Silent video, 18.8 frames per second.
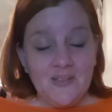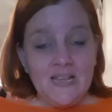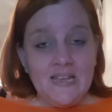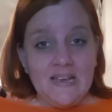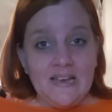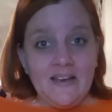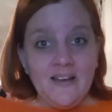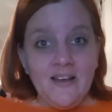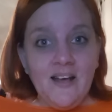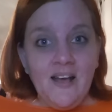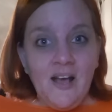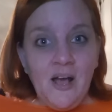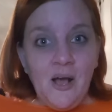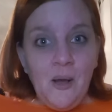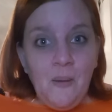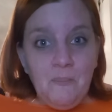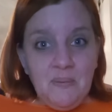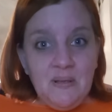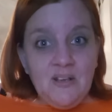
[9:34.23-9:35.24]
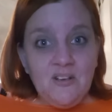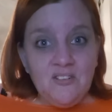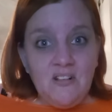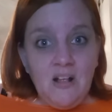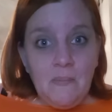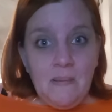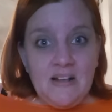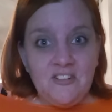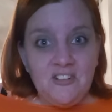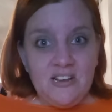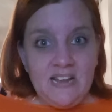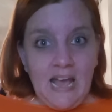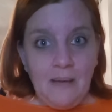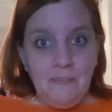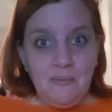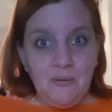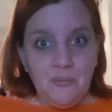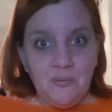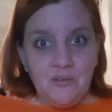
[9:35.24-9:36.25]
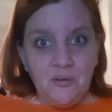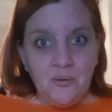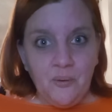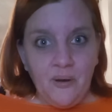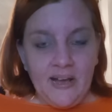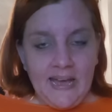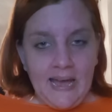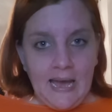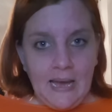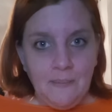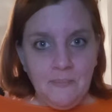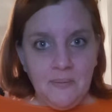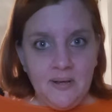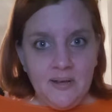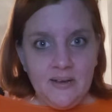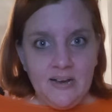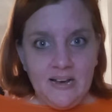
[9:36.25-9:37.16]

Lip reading: Yeah. Because I'm actually happy with who I am,